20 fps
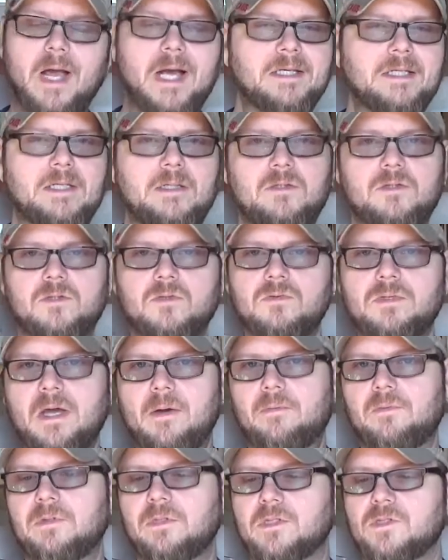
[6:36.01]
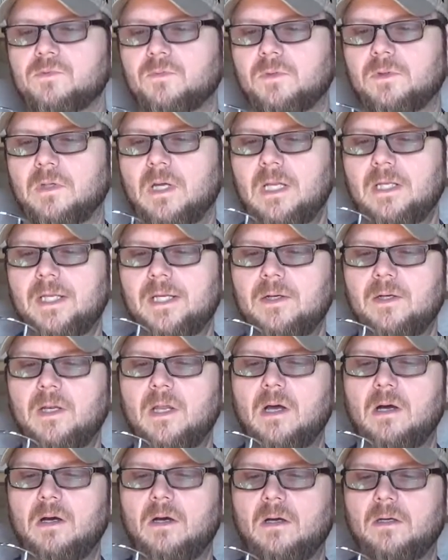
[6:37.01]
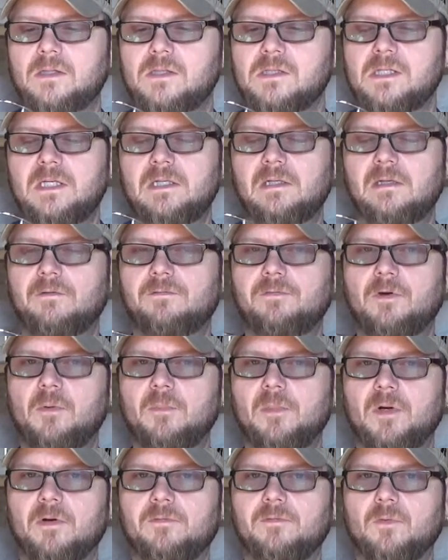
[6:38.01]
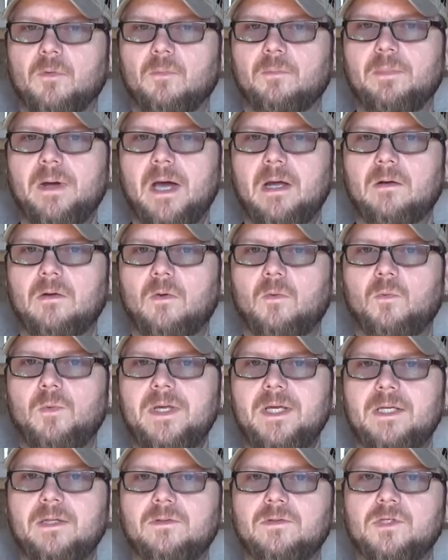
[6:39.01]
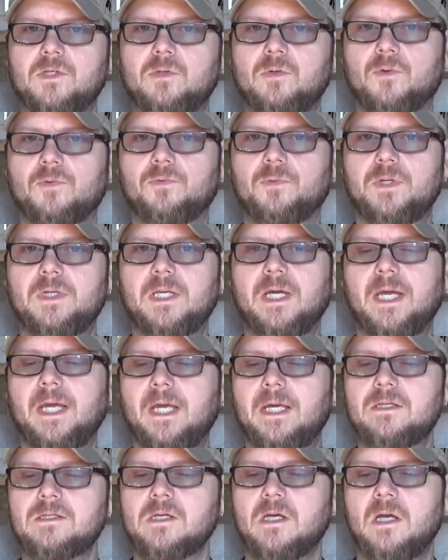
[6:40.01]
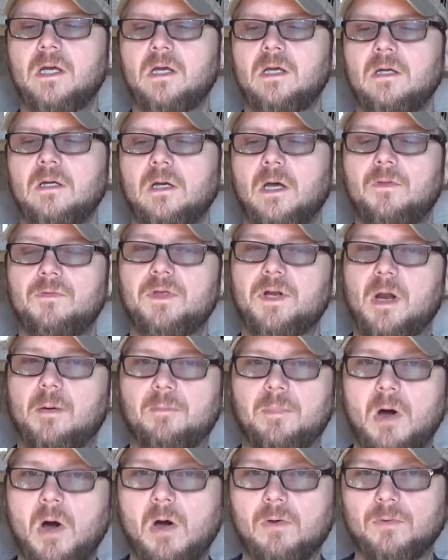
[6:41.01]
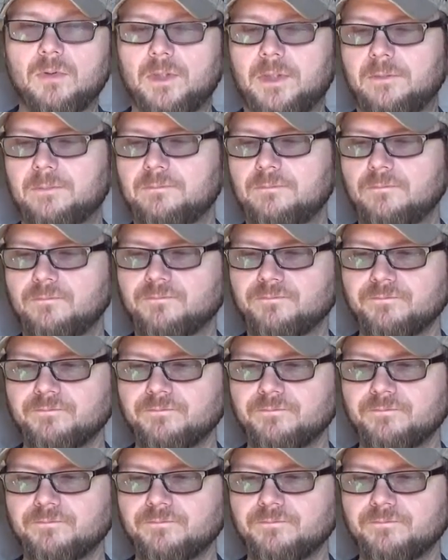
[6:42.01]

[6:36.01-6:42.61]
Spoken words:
I didn't do that with this one. I let it sit in a fermenter for about a week and 2 or 3 days, and then I bottled it.